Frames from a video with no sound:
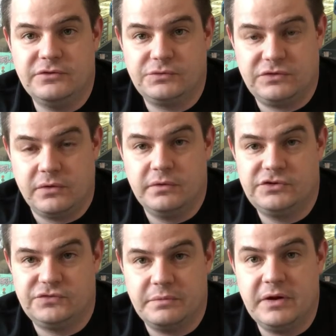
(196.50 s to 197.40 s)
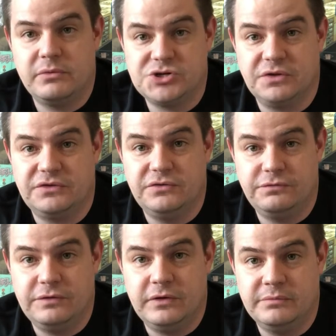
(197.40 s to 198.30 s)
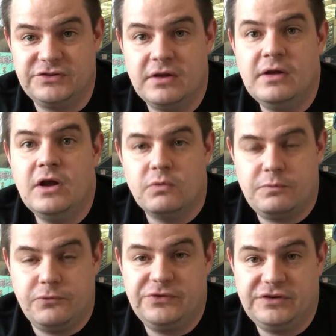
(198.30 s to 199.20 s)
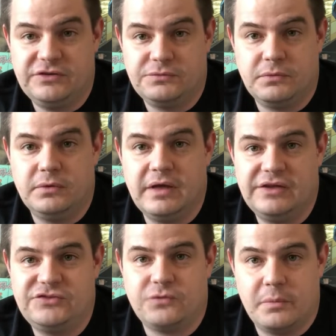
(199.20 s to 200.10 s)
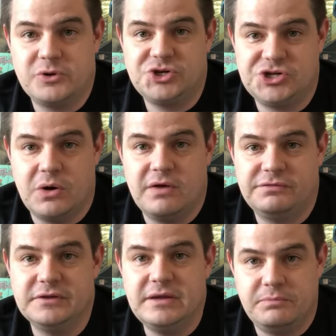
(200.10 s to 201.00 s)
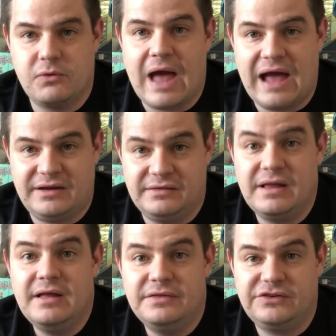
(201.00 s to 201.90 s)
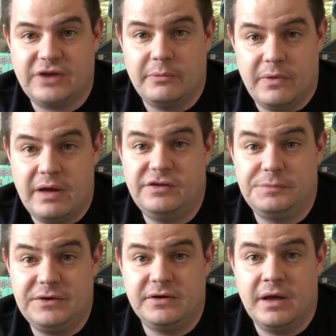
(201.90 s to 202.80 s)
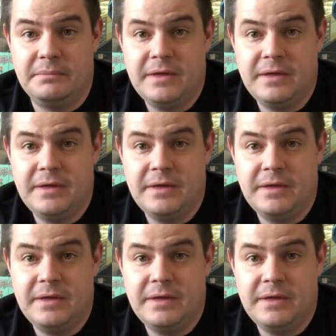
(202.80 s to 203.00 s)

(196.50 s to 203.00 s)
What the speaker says: returns from the original two films, reprising his role as former Sheriff Lee Brackett. This time around, he's become